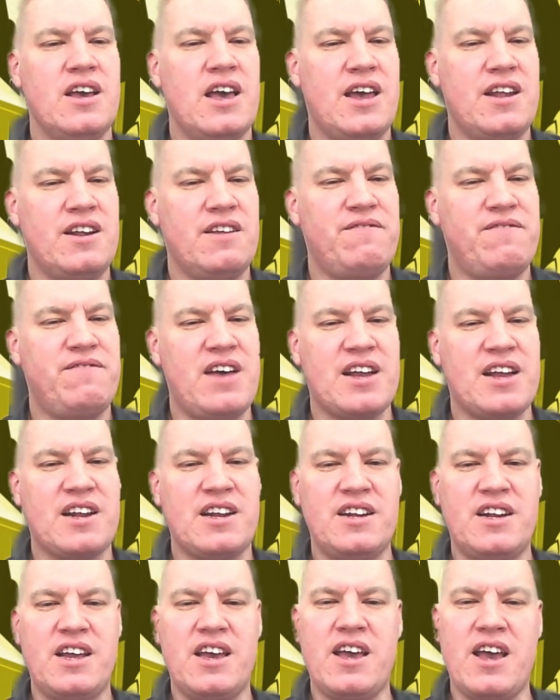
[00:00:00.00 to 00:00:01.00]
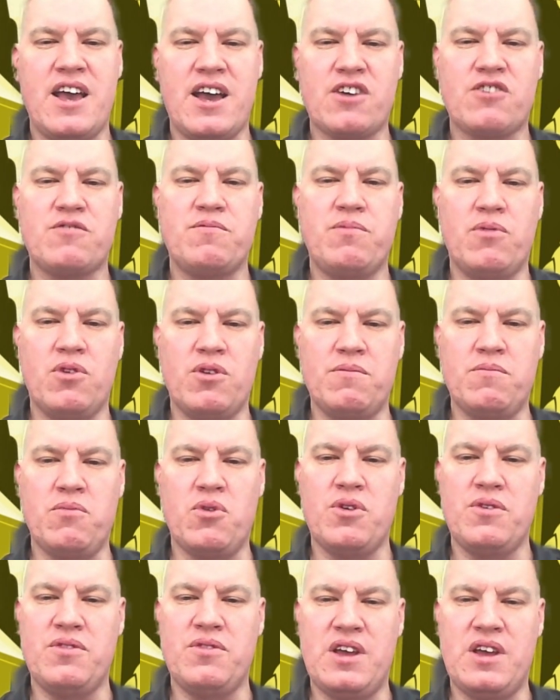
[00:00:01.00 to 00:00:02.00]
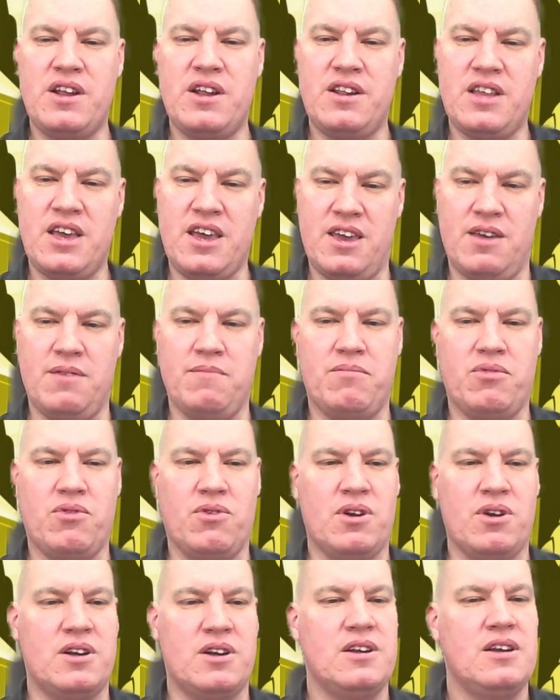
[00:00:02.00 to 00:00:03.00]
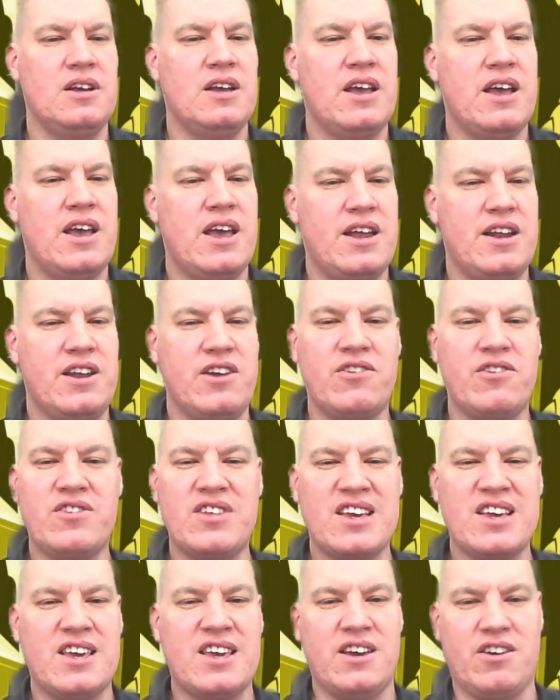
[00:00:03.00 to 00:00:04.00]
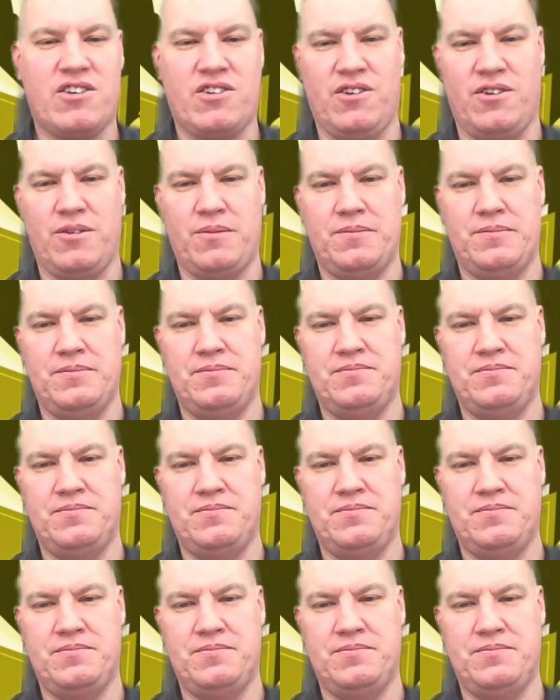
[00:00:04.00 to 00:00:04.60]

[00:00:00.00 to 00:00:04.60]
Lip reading: and the fact that they export more than they import. And here's the kicker.